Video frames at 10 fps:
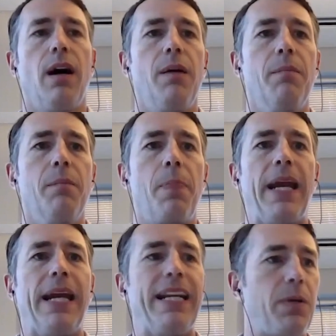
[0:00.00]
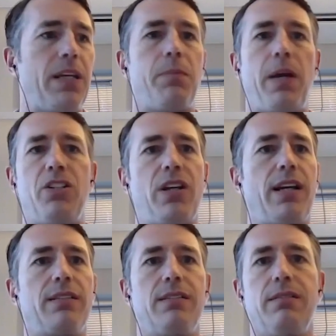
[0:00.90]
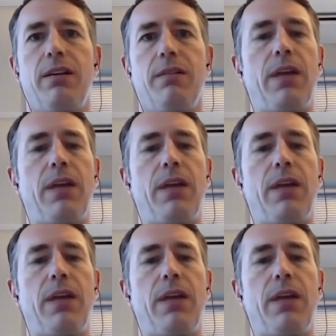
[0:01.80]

ADP, Paychex,